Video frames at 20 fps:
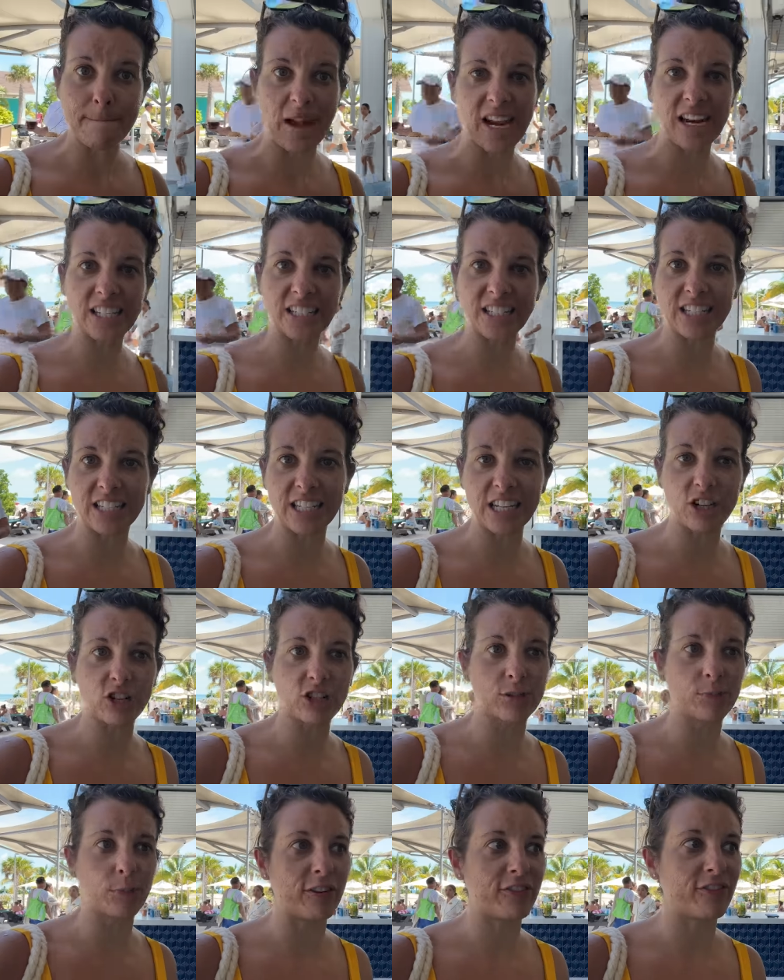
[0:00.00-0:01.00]
Made it to
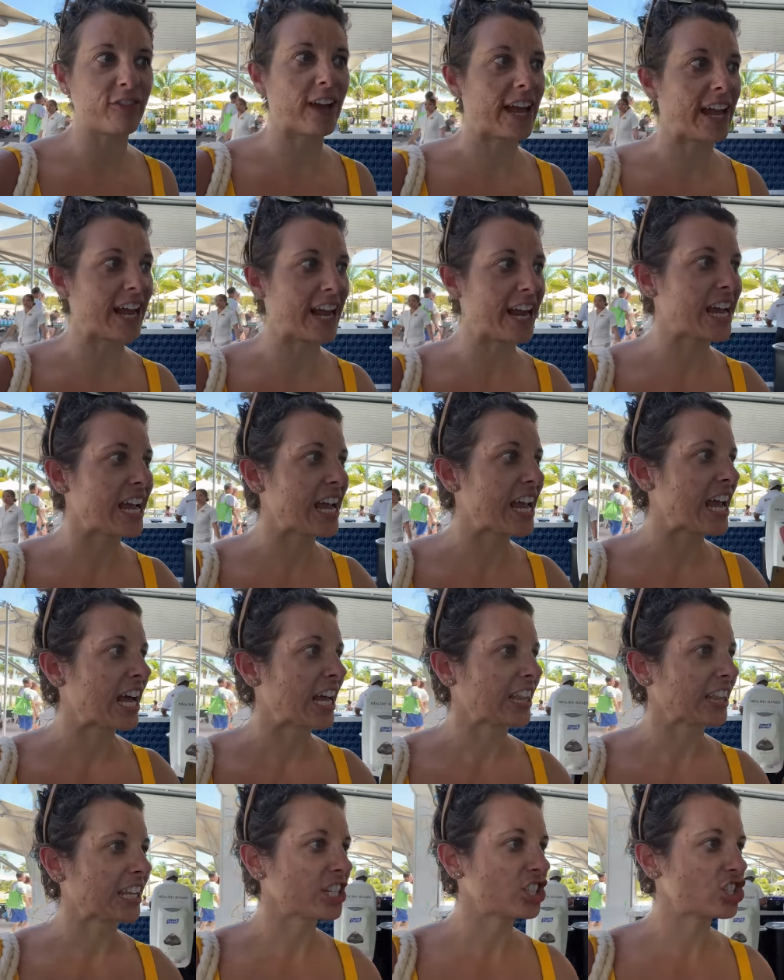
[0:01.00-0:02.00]
Seekers Buffet.
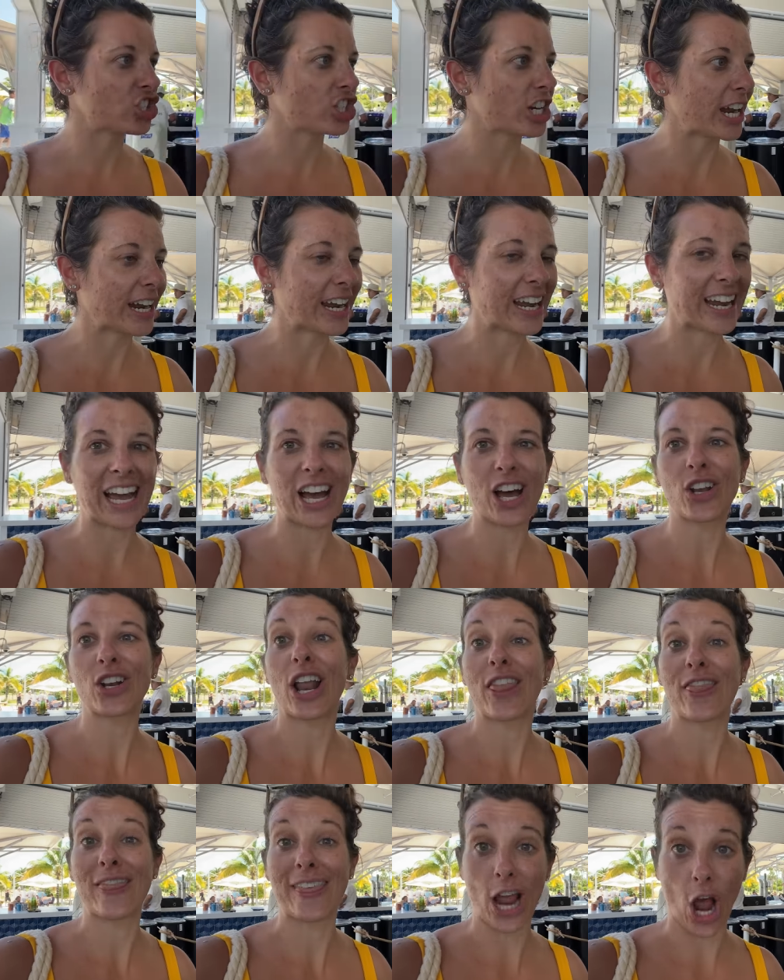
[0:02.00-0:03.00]
Let's check out
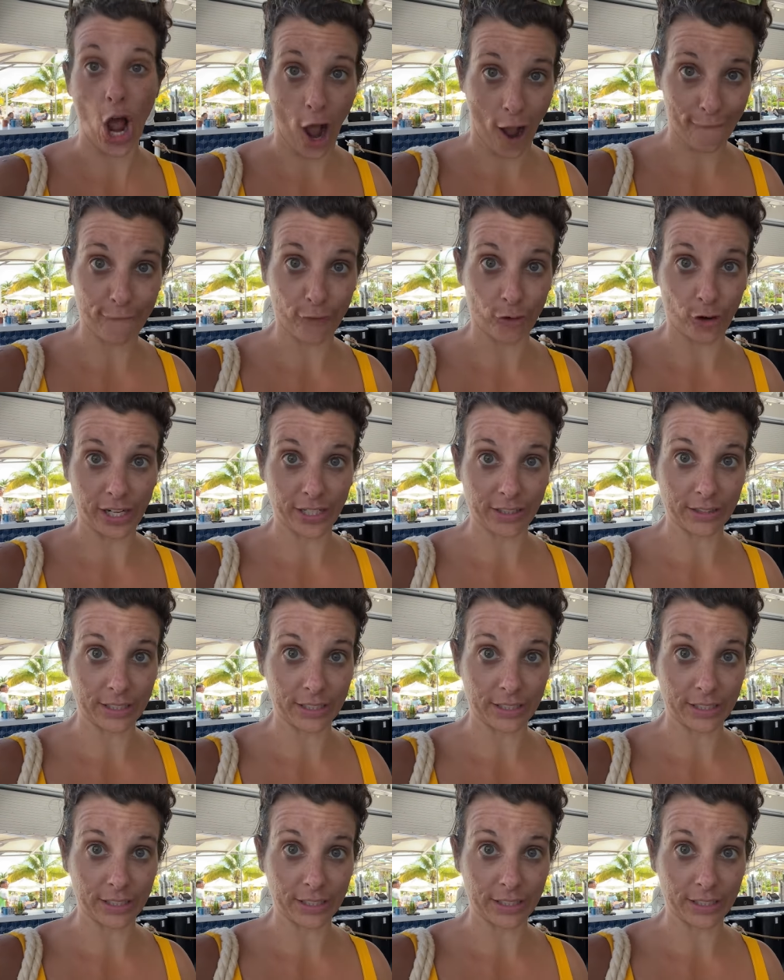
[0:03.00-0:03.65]
the offering